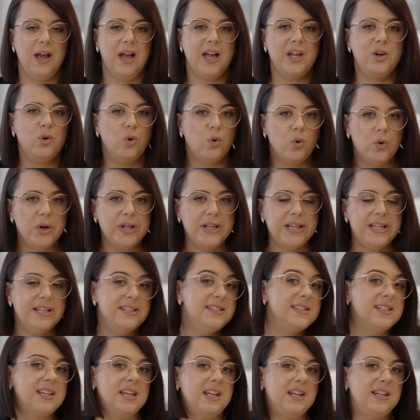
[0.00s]
An oily
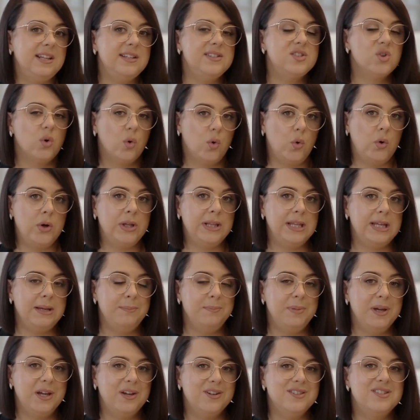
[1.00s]
skin is oily
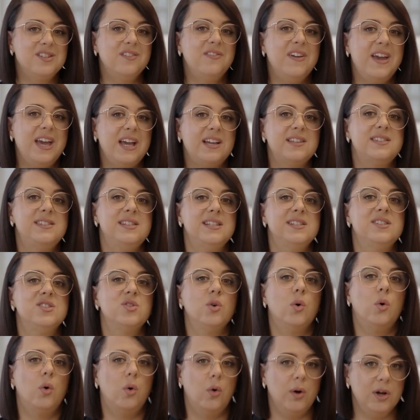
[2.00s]
because of excess
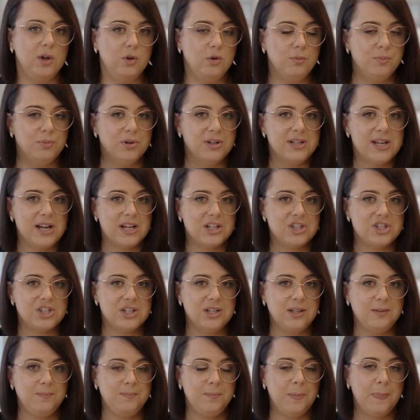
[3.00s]
oil
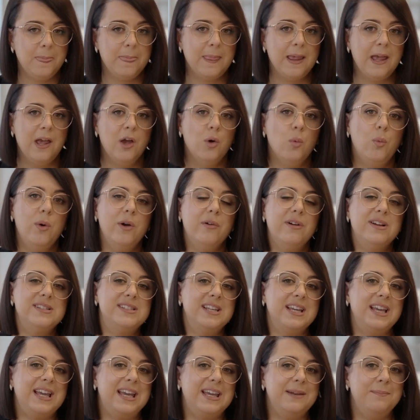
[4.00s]
production, whereas
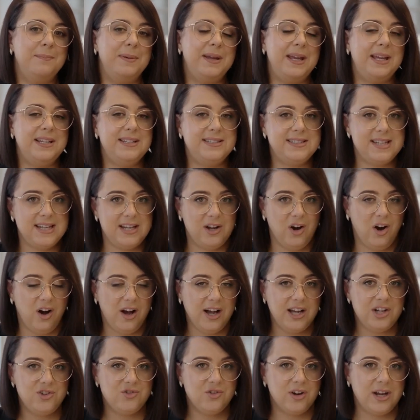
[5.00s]
it can be
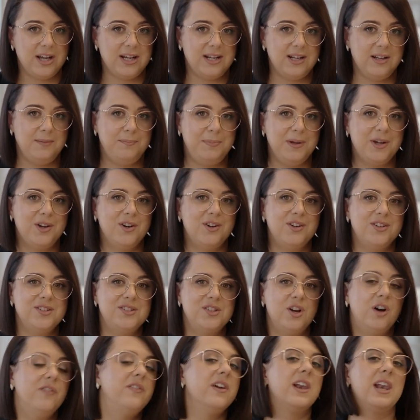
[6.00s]
dehydrated because
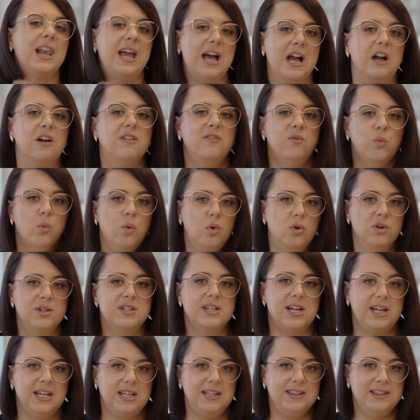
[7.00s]
of a lack of
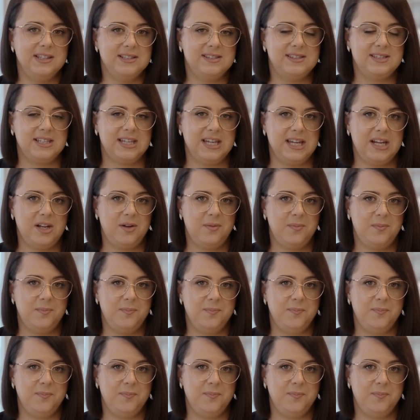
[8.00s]
water in the skin.